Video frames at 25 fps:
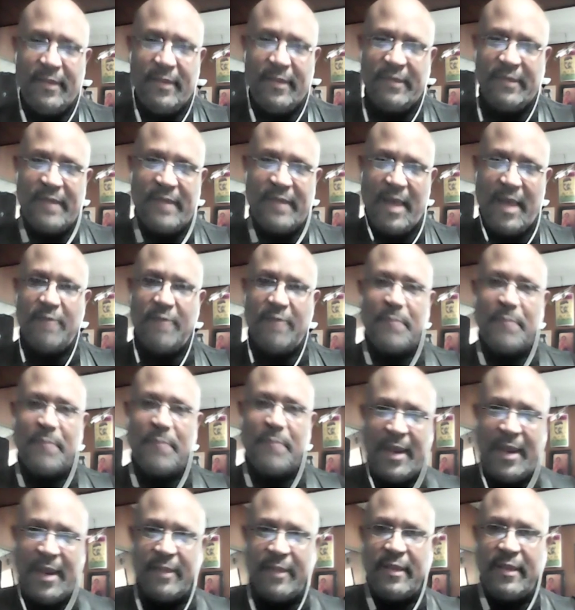guy's
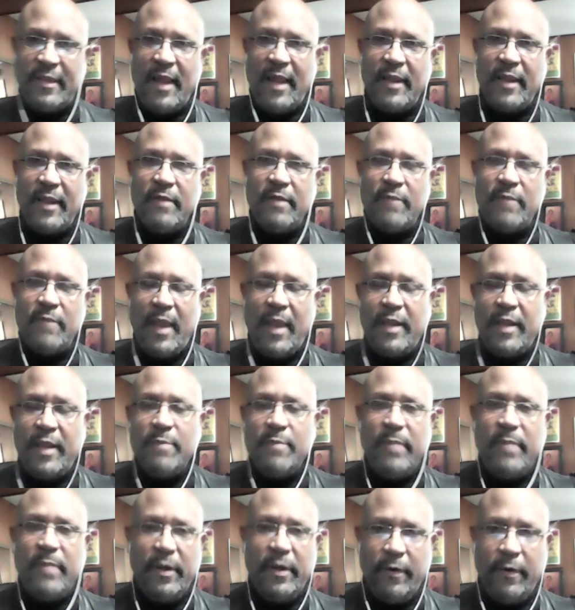path that I
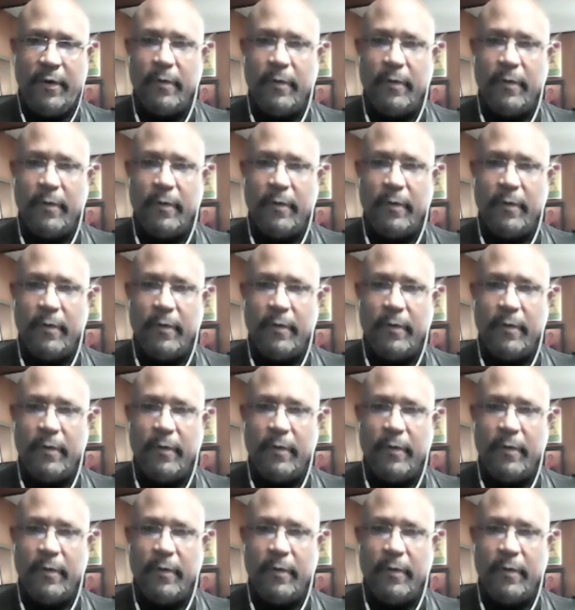can mirror.